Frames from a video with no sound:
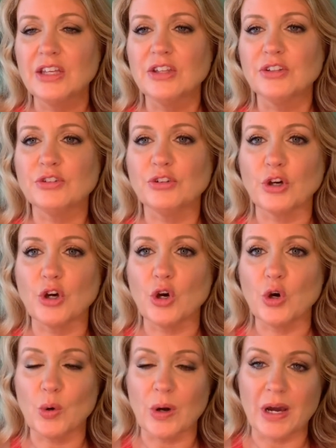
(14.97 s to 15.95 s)

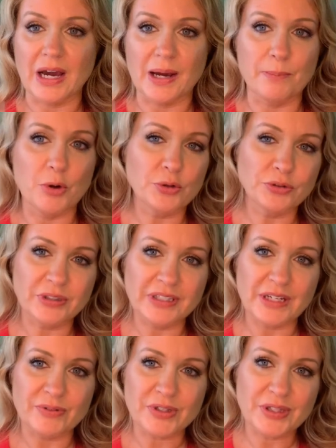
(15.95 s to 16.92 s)
So mostly
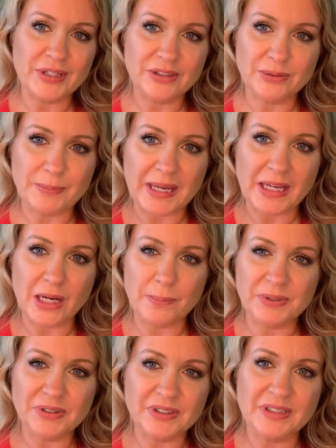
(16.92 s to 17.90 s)
everything is makeup
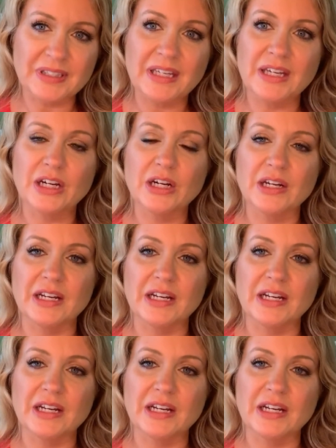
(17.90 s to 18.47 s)
and skincare,